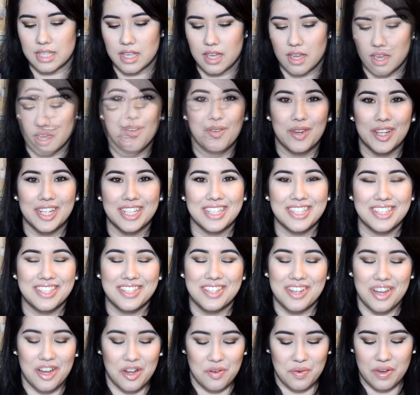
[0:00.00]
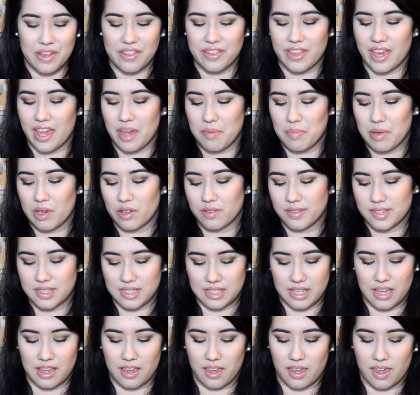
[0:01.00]
I'm going to start with a bit of
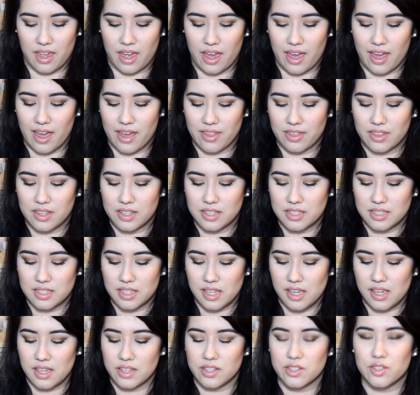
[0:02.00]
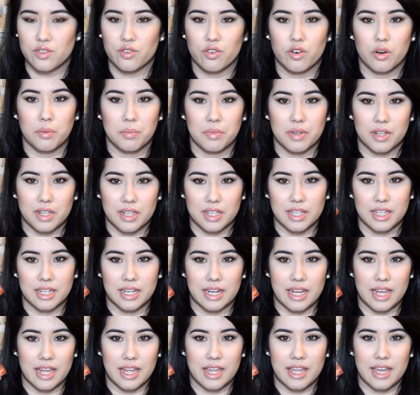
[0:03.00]
skincare. This is from
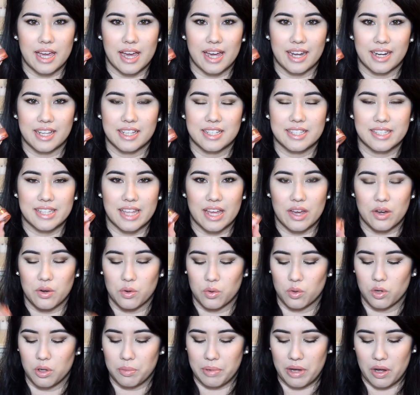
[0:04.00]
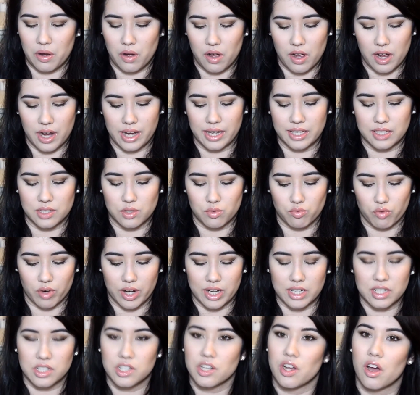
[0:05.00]
Clinique and it's their All About Eyes
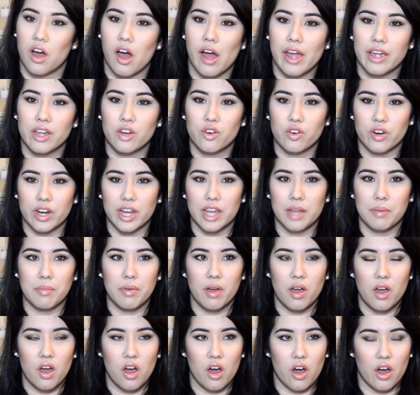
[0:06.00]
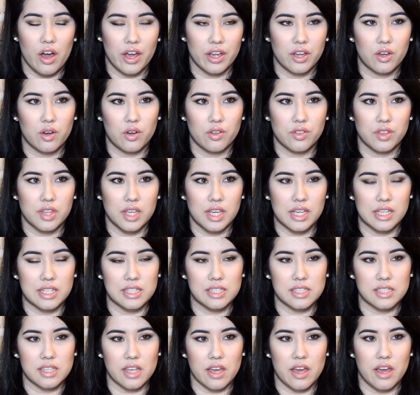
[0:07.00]
Rich Eye Cream. I got this
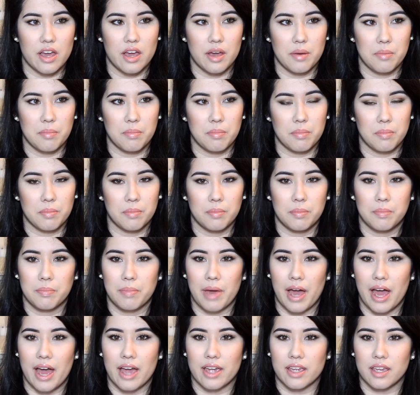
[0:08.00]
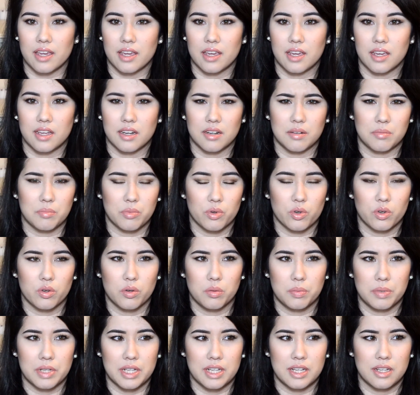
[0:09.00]
back in
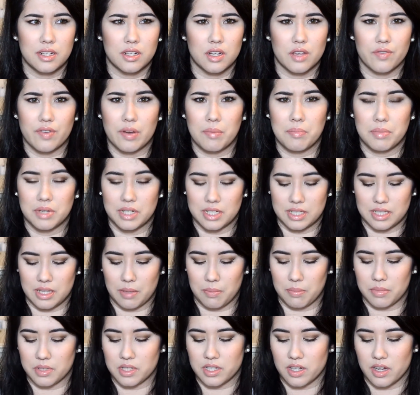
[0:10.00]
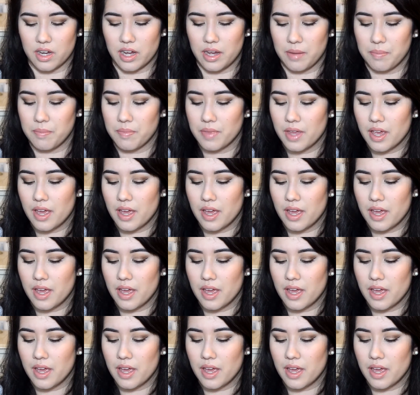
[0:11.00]
probably November, December time.